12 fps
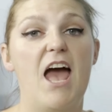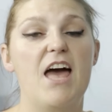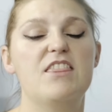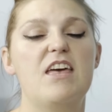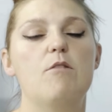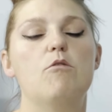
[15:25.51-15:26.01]

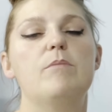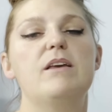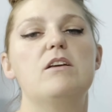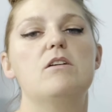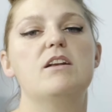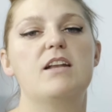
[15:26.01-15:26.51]
and they will
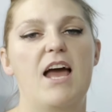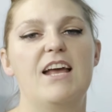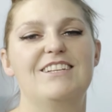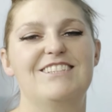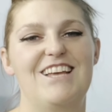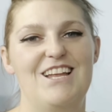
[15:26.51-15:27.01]
be
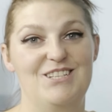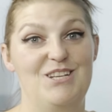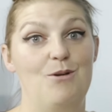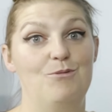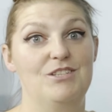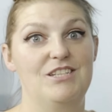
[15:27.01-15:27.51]
nice and
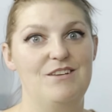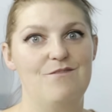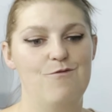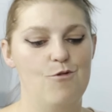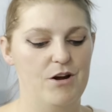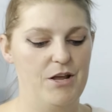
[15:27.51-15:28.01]
toasty
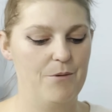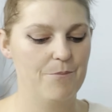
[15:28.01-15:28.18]
for you.